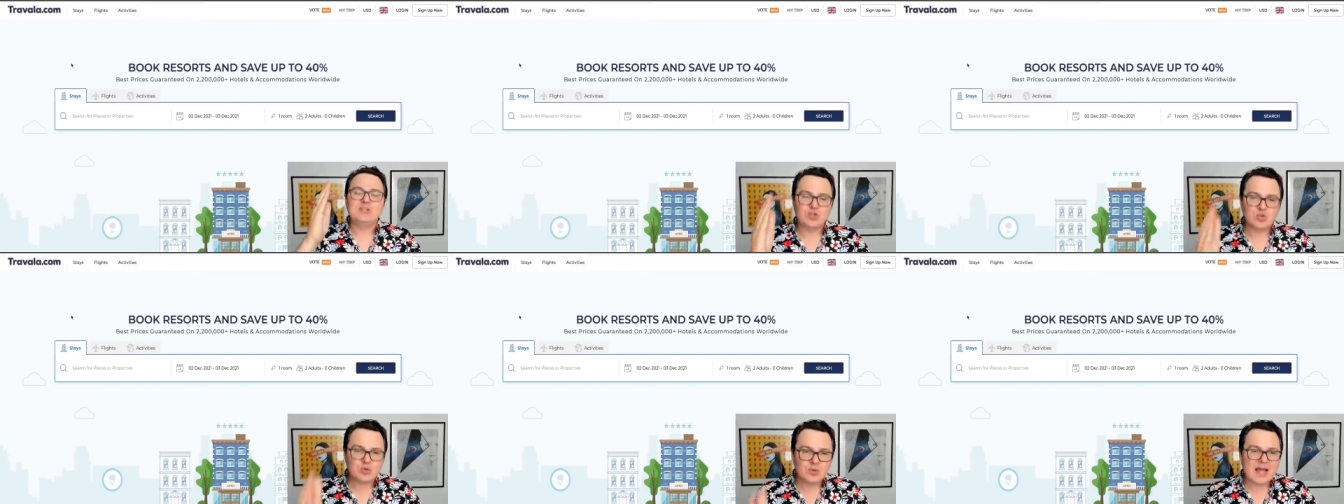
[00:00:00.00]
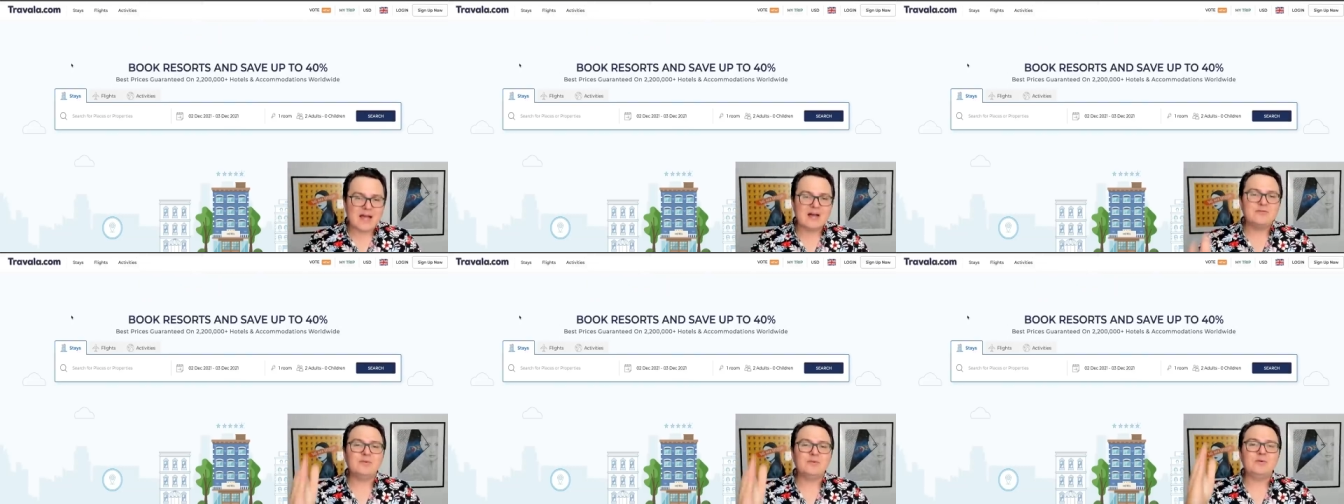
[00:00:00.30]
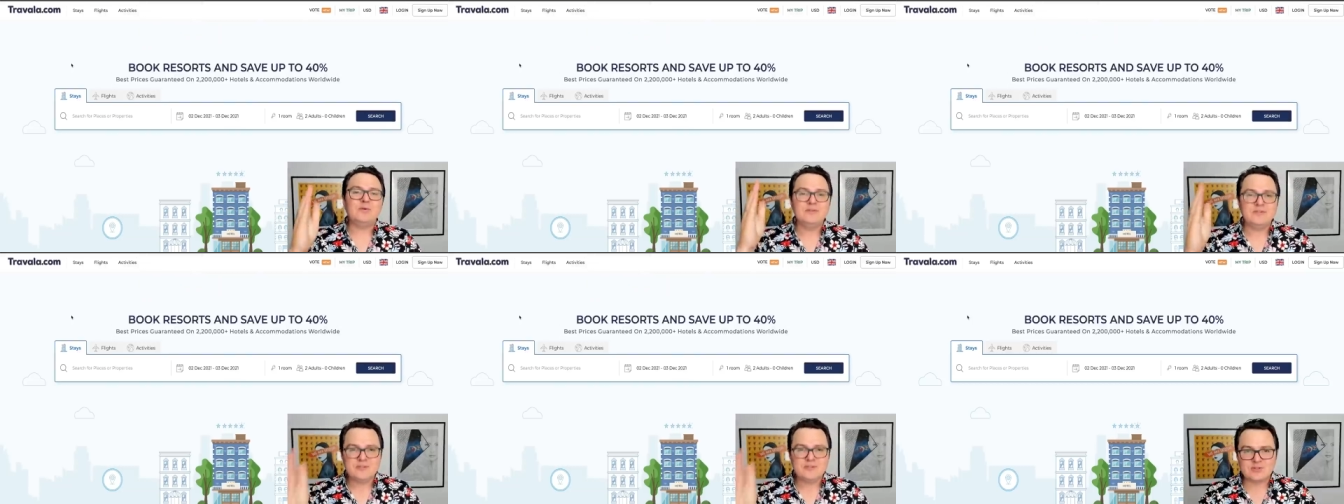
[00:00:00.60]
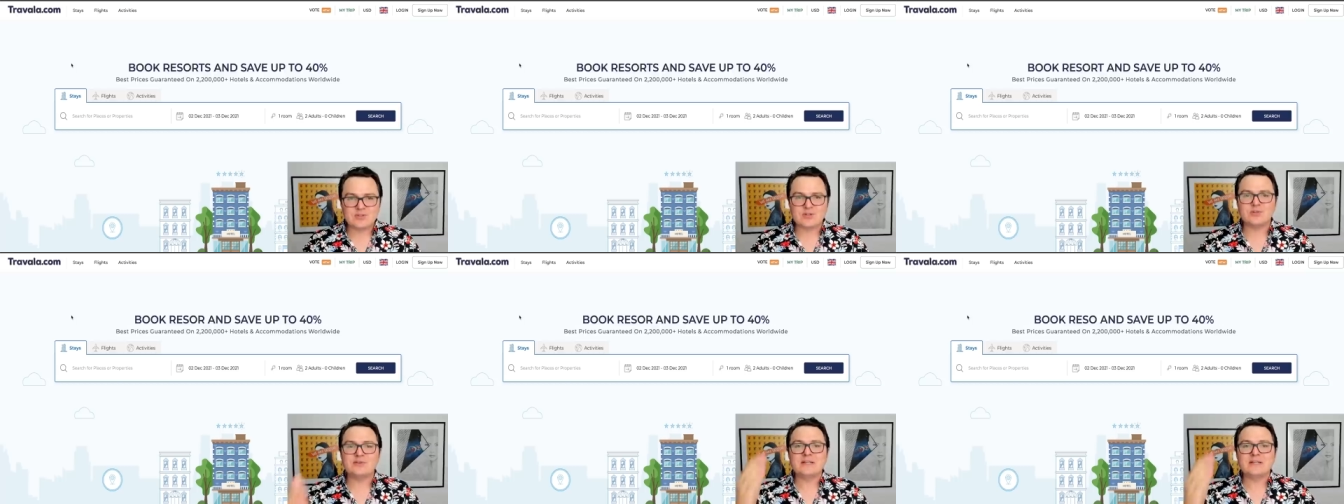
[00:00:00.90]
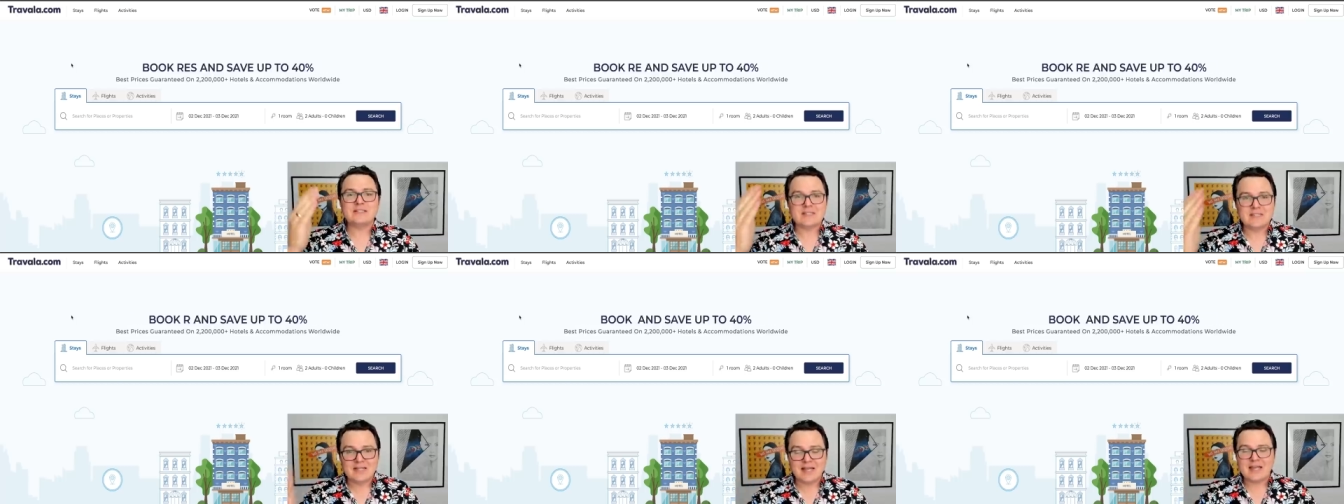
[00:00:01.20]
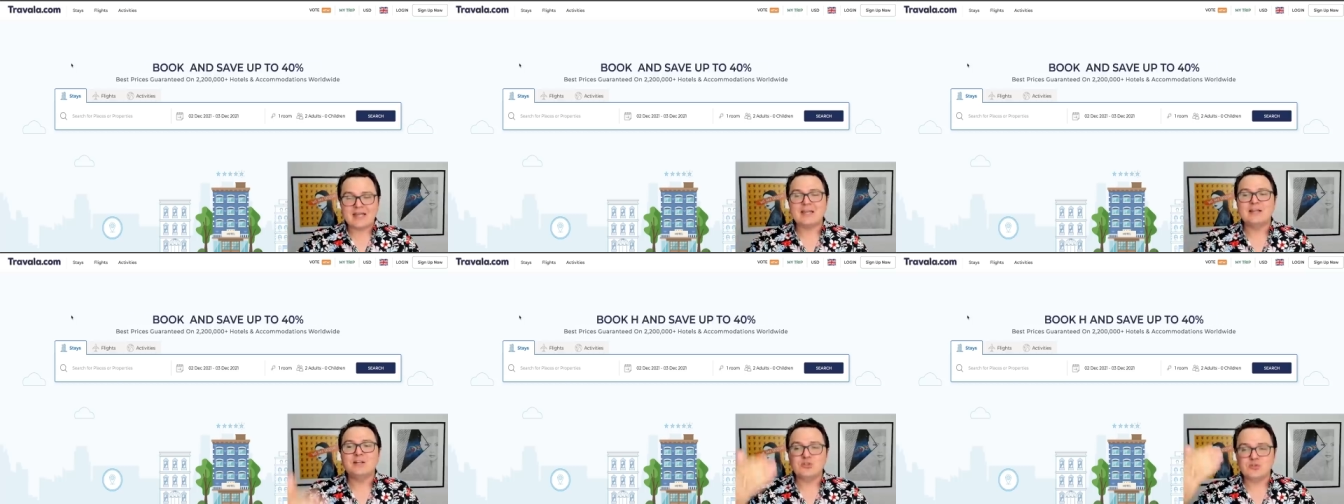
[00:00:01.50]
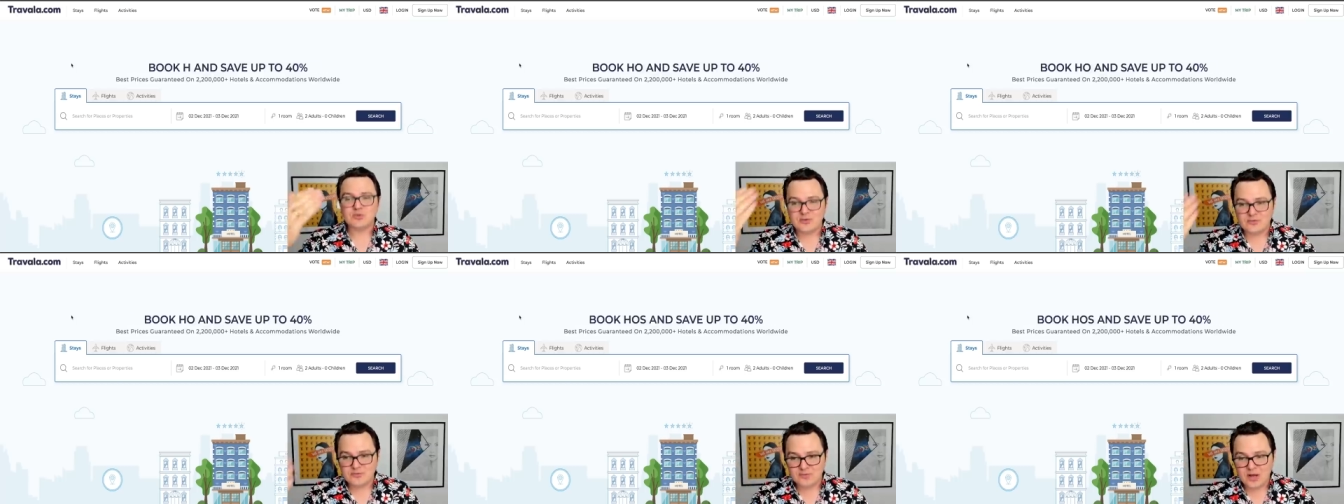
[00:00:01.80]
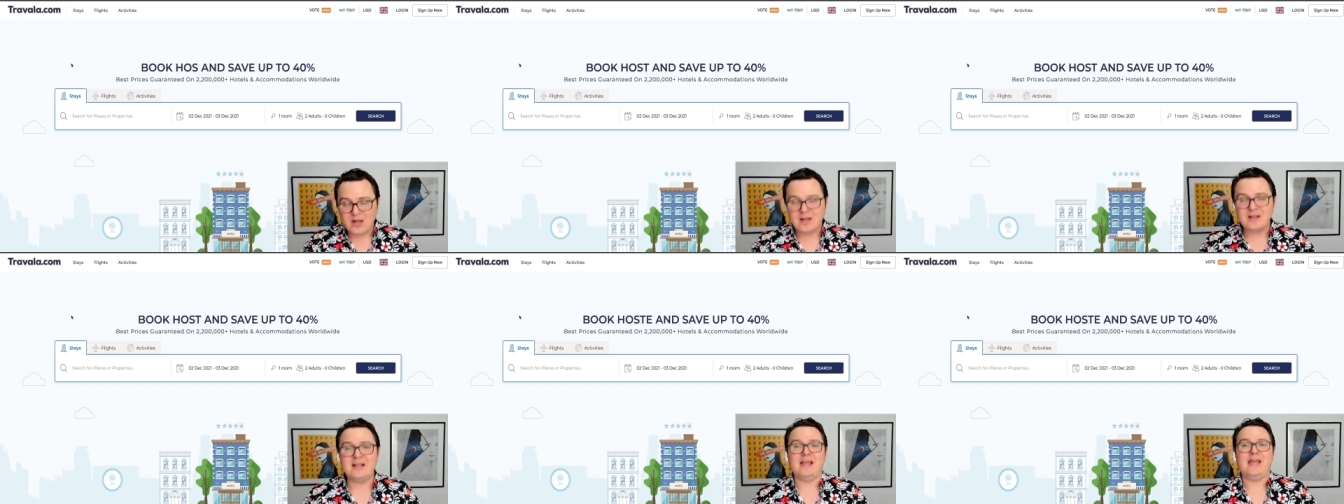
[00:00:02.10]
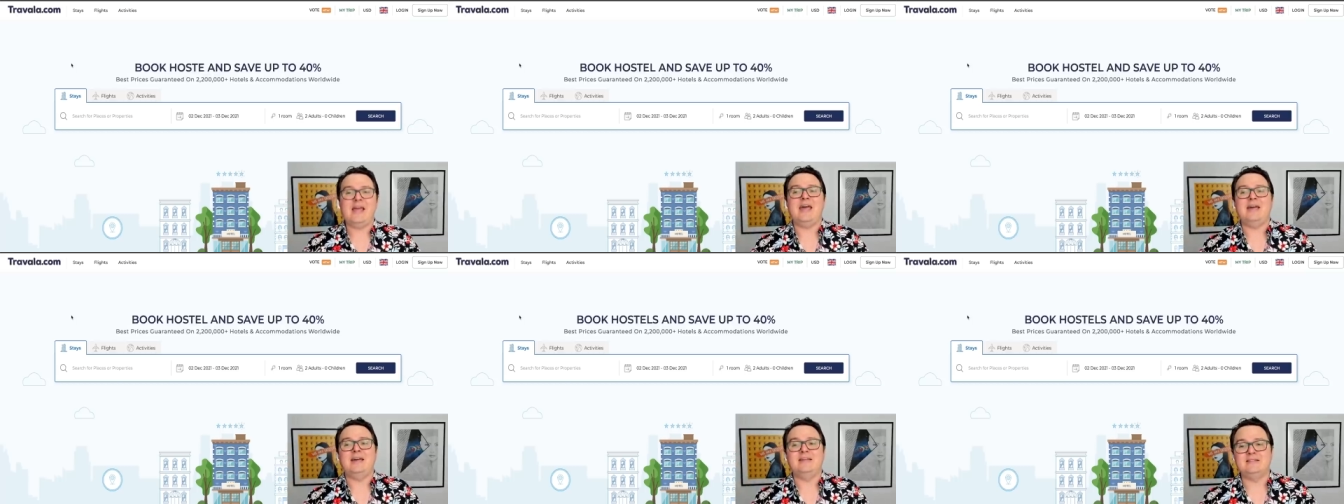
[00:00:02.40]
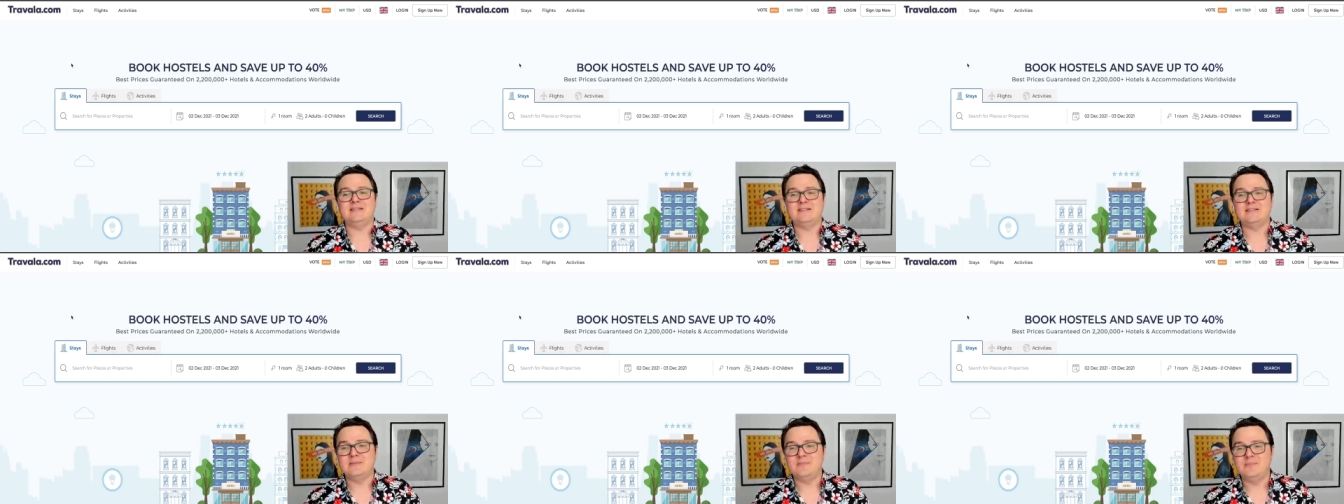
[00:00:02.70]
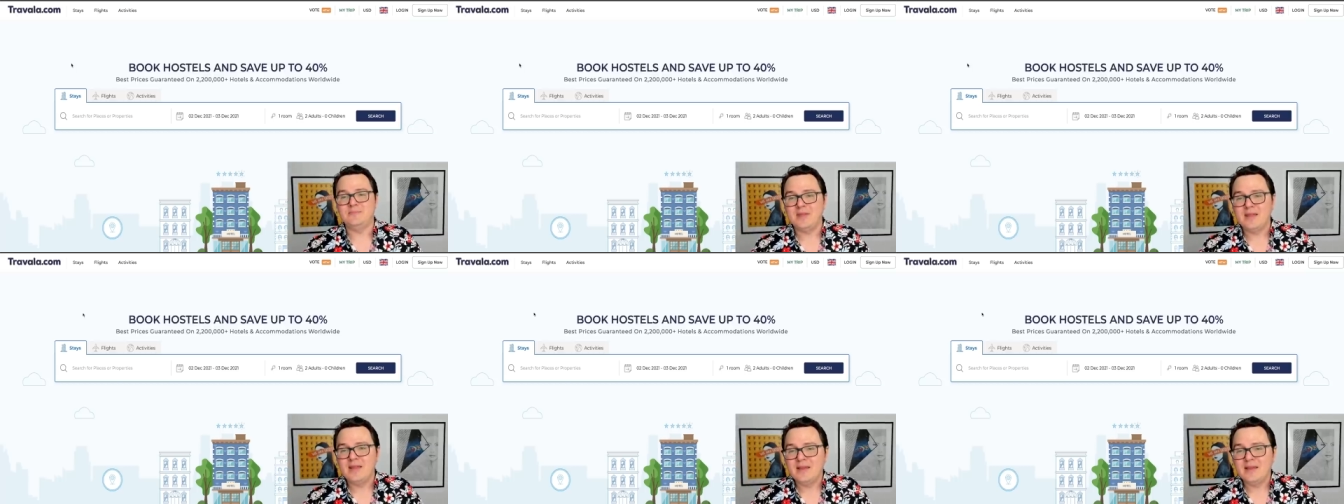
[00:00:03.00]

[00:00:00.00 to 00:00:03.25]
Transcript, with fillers: travel service like Travala has.